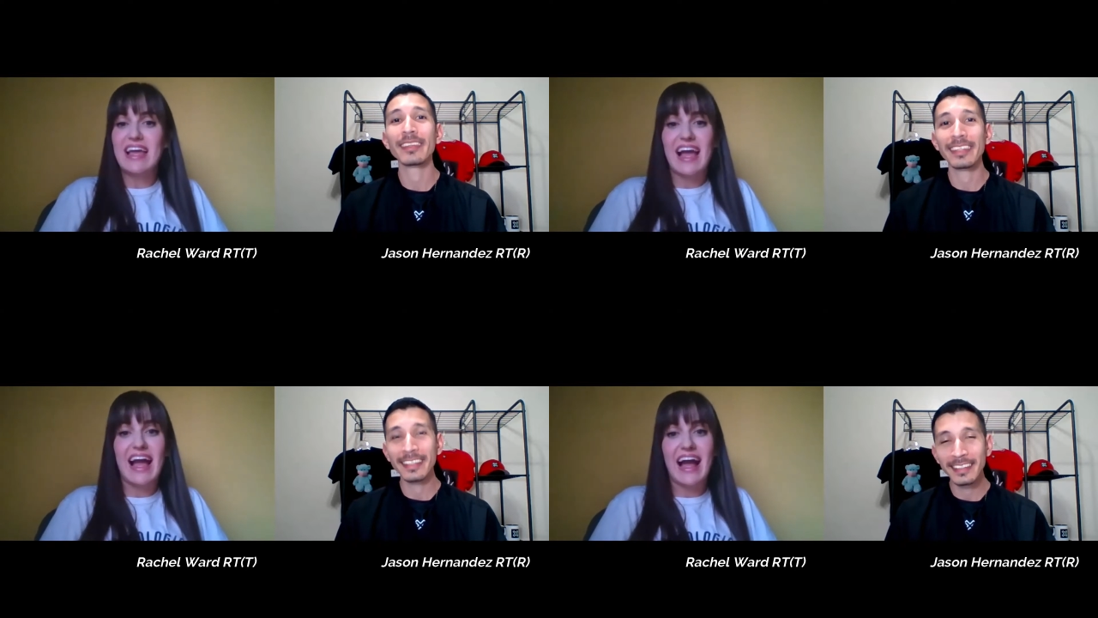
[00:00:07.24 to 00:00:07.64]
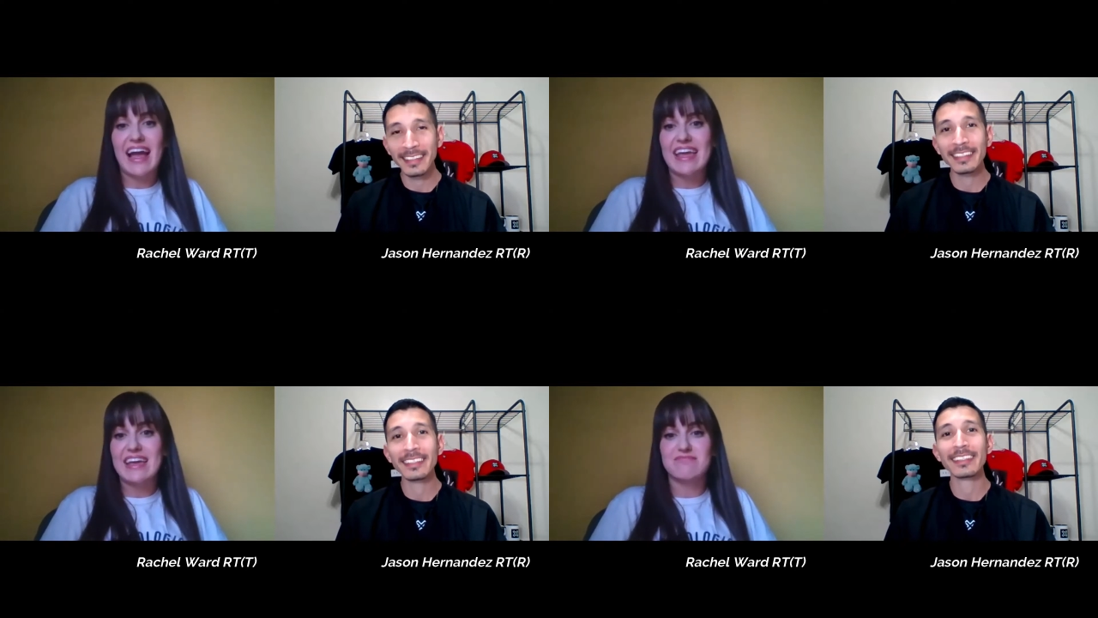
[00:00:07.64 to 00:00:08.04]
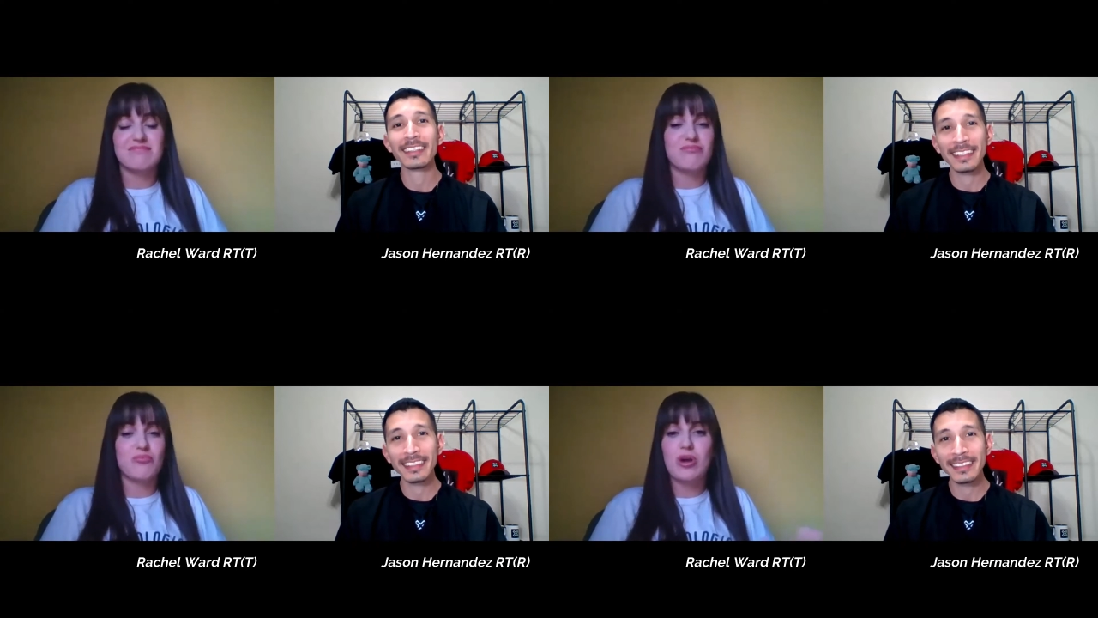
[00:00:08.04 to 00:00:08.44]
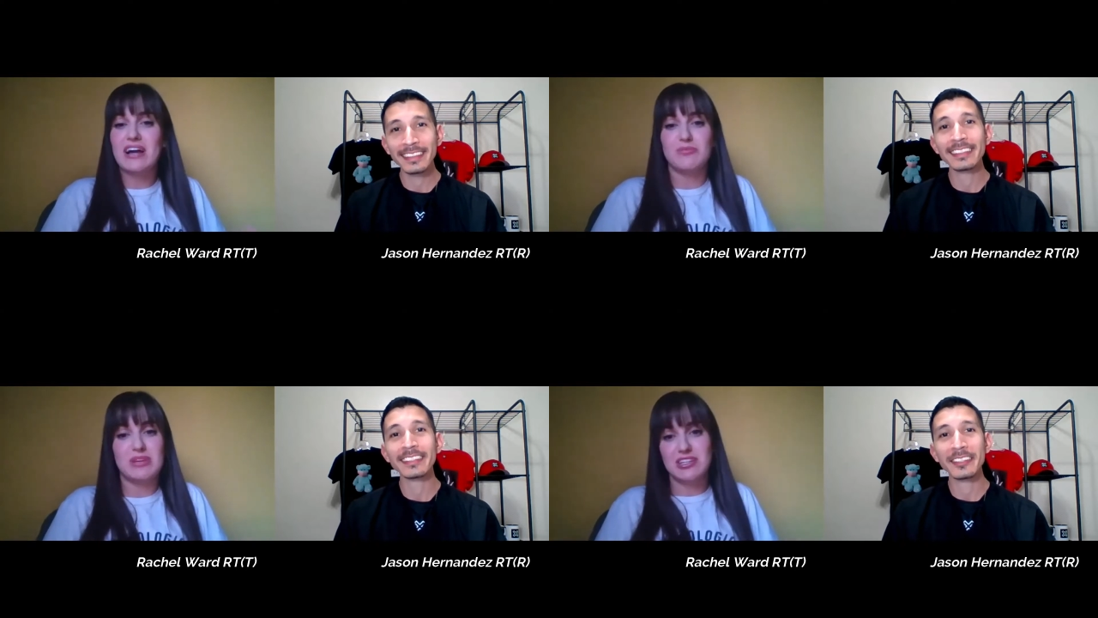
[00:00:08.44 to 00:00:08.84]
Speaker 1: I, we're on
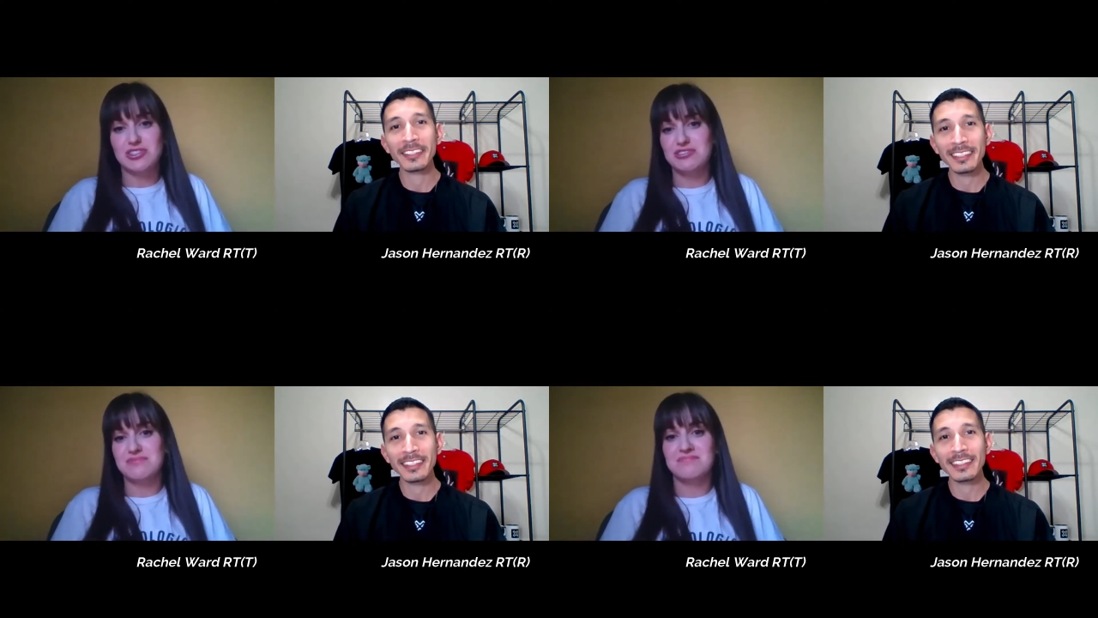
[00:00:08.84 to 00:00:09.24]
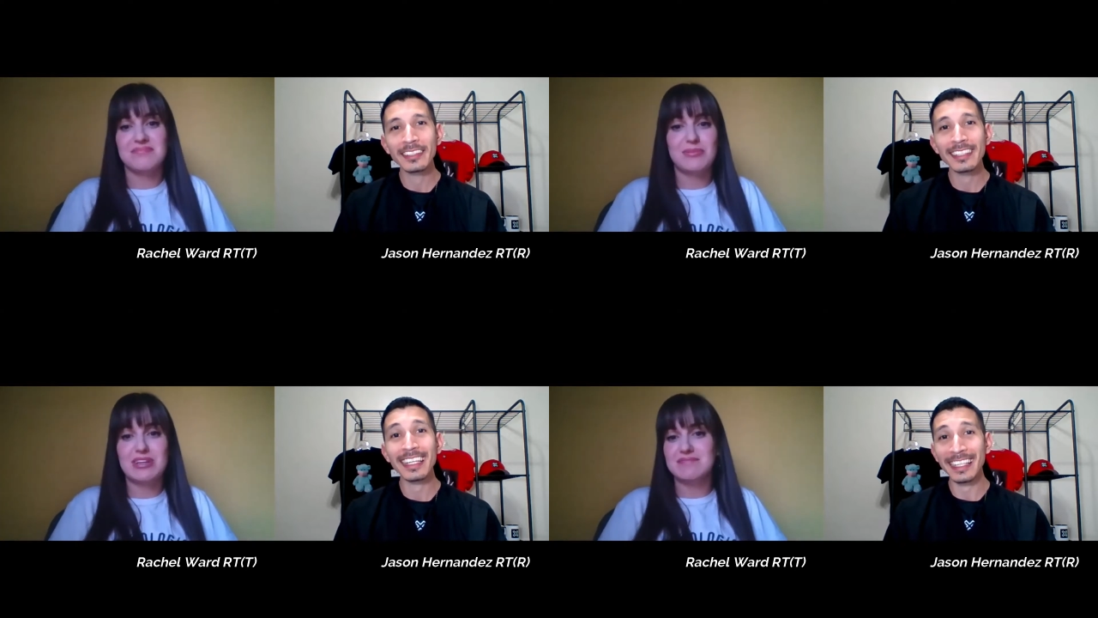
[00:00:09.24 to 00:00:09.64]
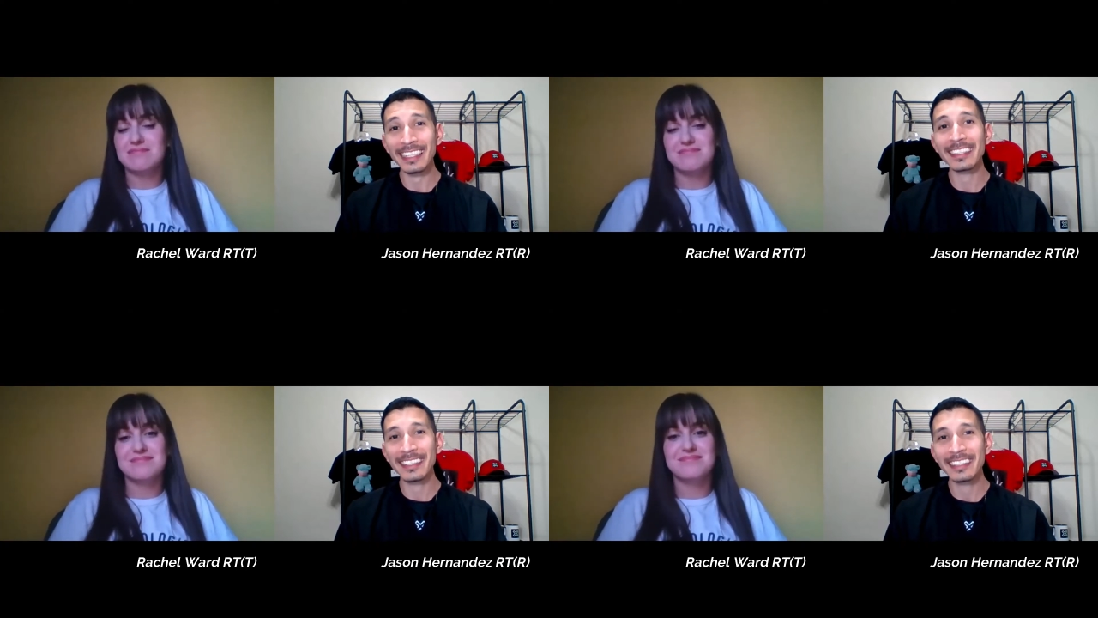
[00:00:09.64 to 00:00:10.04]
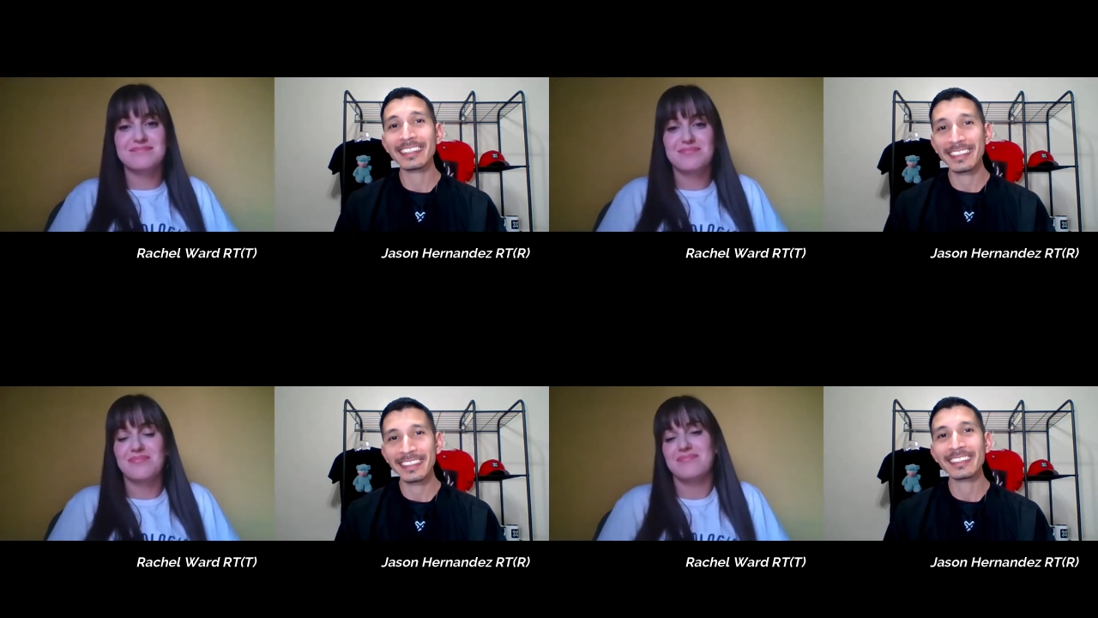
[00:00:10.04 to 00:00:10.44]
the beach. I mean, yeah.
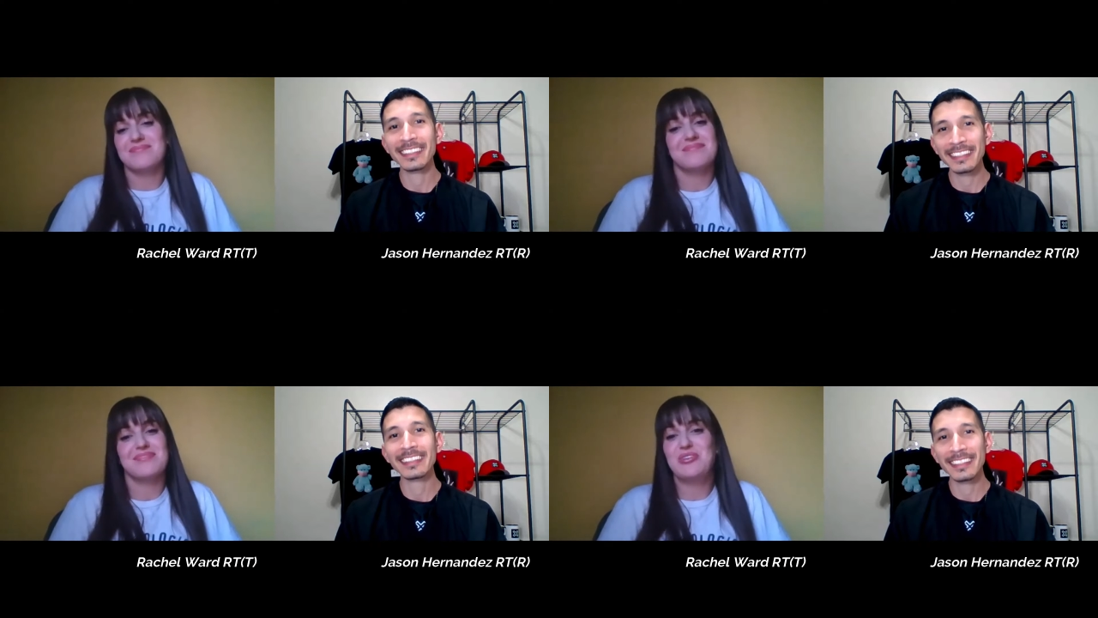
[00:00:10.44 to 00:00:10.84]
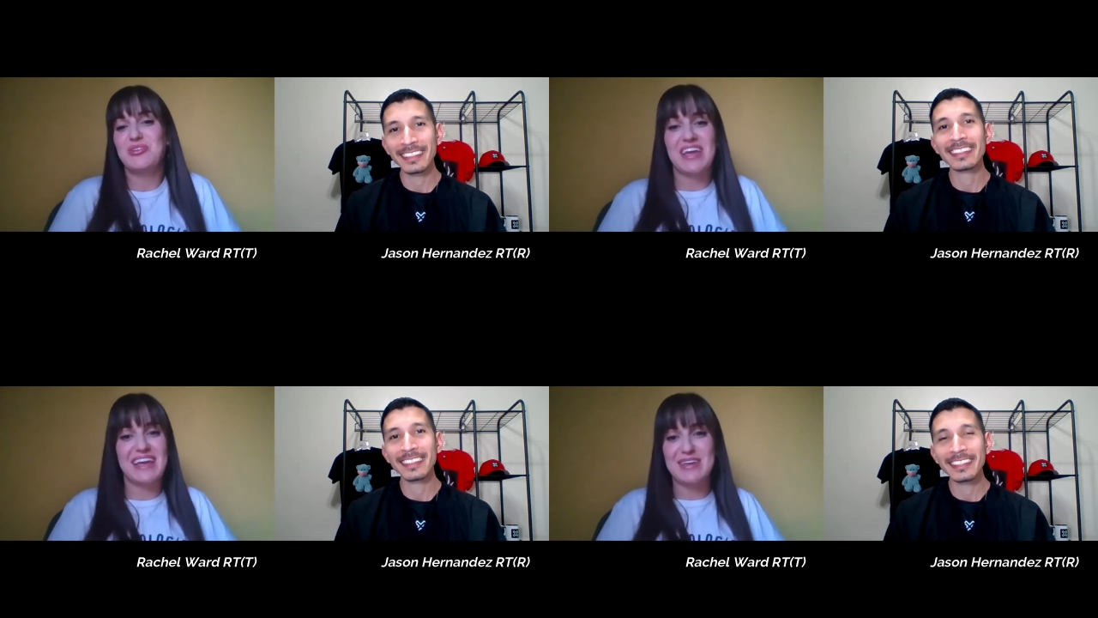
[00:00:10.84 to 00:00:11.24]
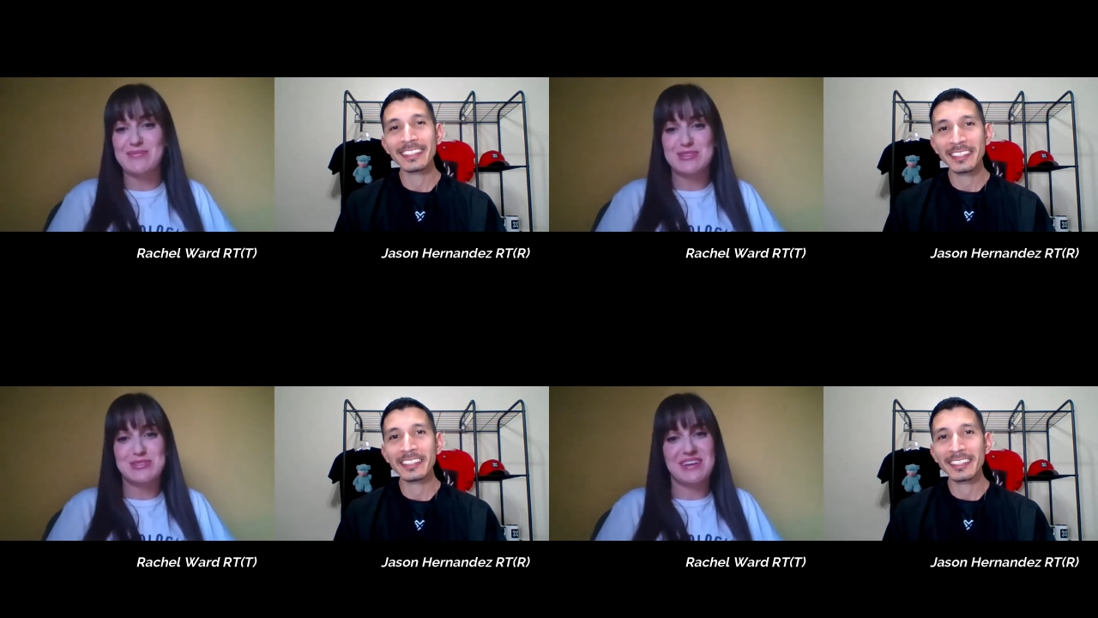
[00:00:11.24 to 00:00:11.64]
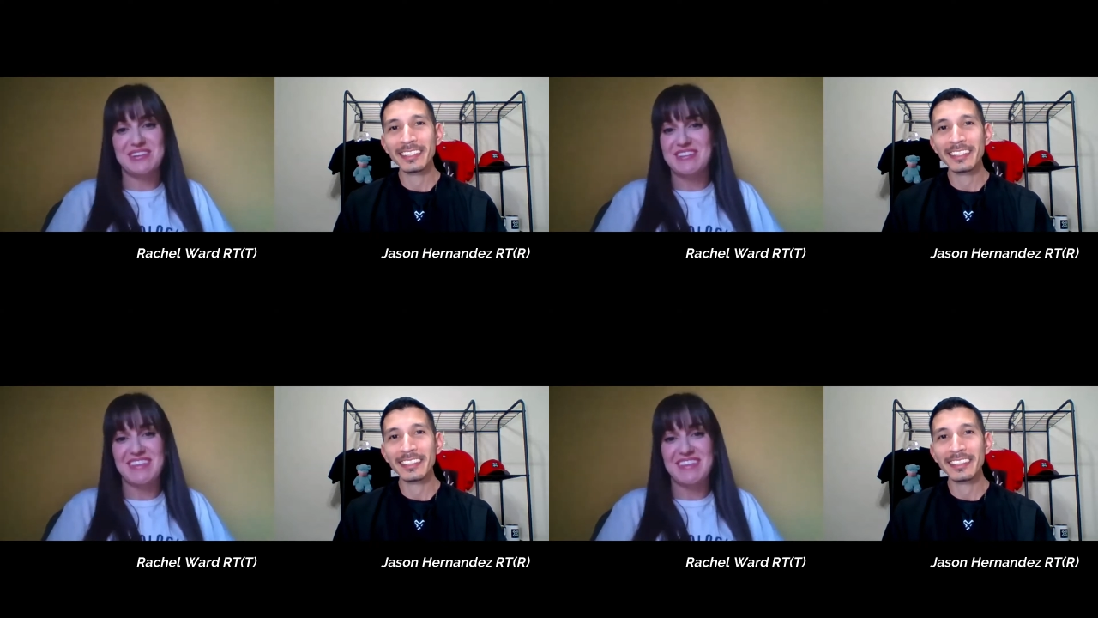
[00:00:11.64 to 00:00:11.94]
you can't get much better than